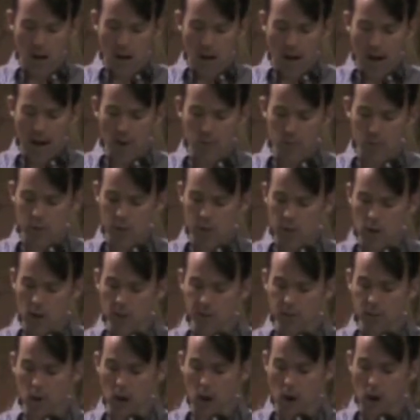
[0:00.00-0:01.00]
I was
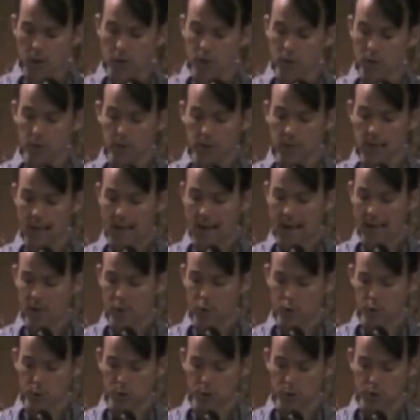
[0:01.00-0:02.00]
taught to honor the
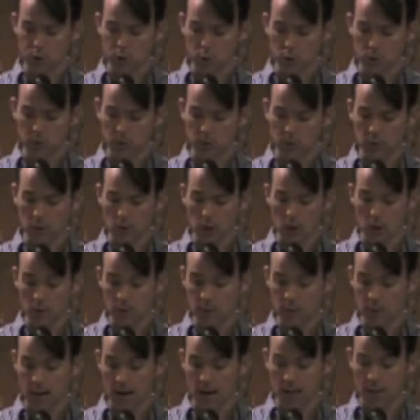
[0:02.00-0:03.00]
lads who had served
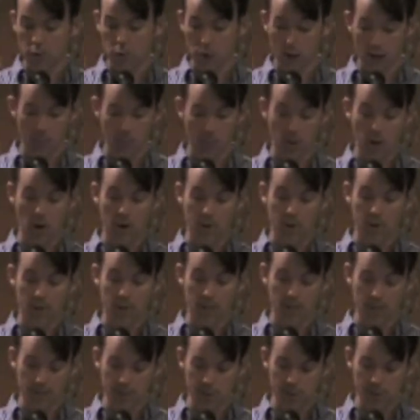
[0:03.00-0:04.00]
alongside Grandpa
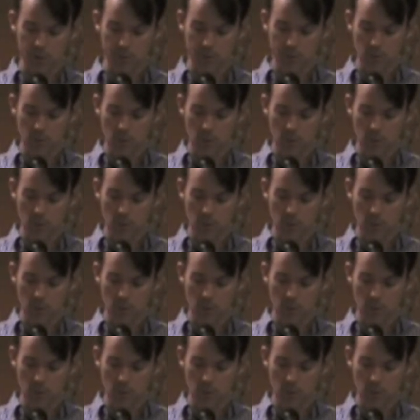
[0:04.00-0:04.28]
Dennis,